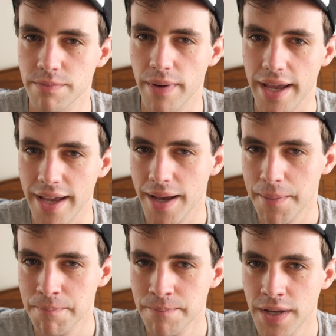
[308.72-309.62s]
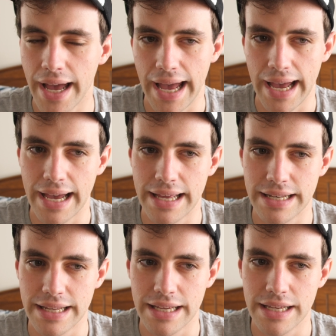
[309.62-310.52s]
of Mayhem
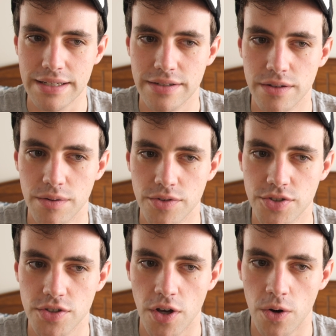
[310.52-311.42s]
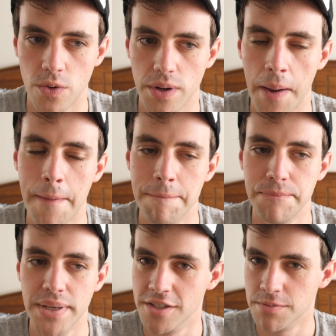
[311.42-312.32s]
and it sold
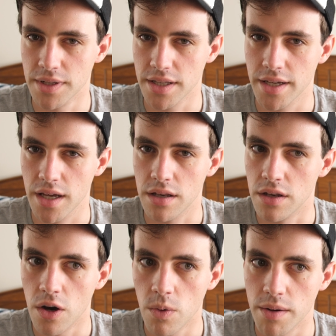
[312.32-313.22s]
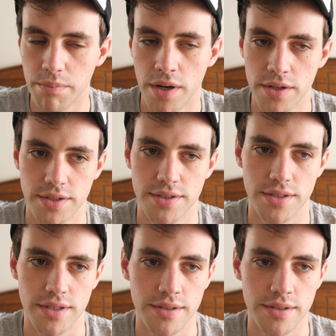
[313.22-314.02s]
abysmally. No one purchased